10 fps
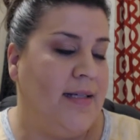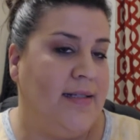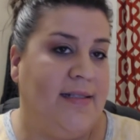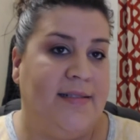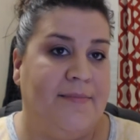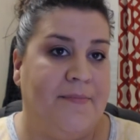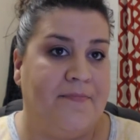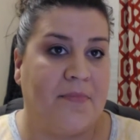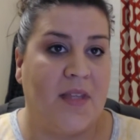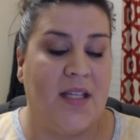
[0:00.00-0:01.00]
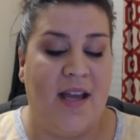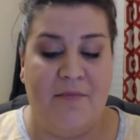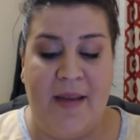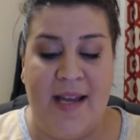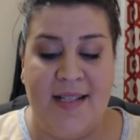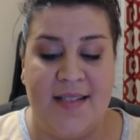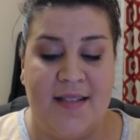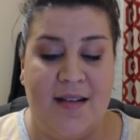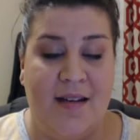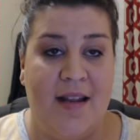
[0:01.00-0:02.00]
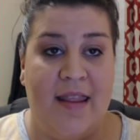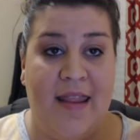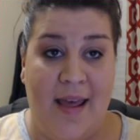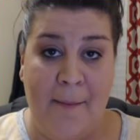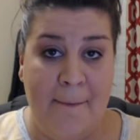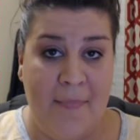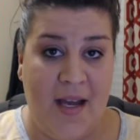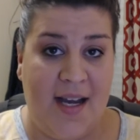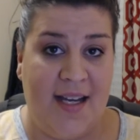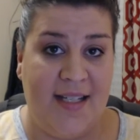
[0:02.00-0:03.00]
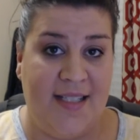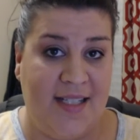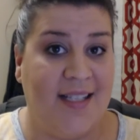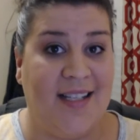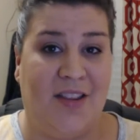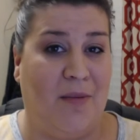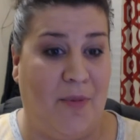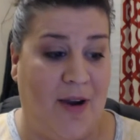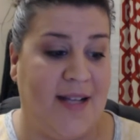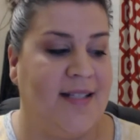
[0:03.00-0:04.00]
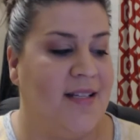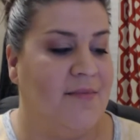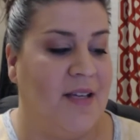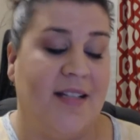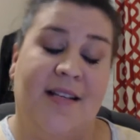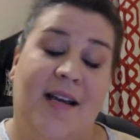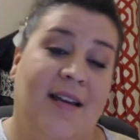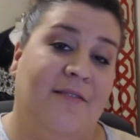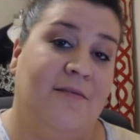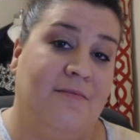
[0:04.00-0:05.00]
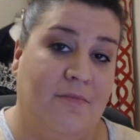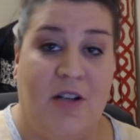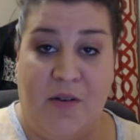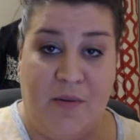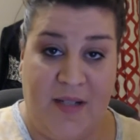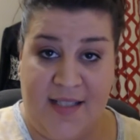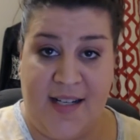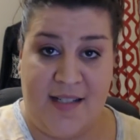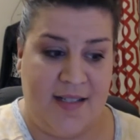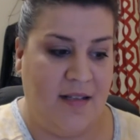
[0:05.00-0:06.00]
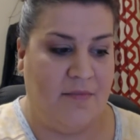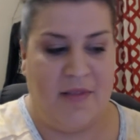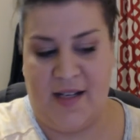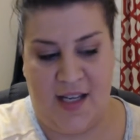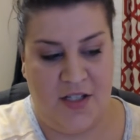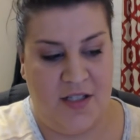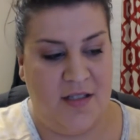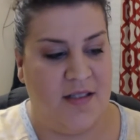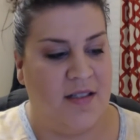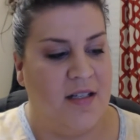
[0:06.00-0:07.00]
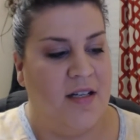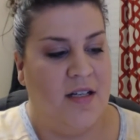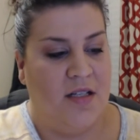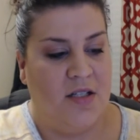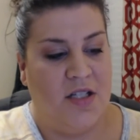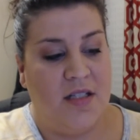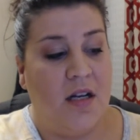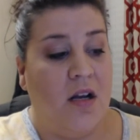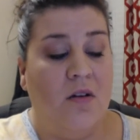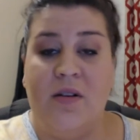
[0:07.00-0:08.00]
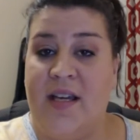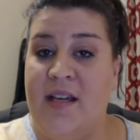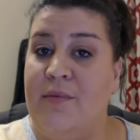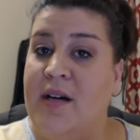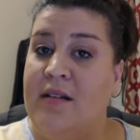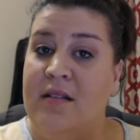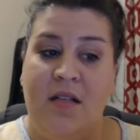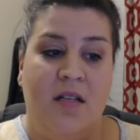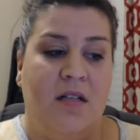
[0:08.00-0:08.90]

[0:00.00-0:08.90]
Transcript: Now, based on them, I did get their pricing because while we were discussing medications, she said, oh, okay, well,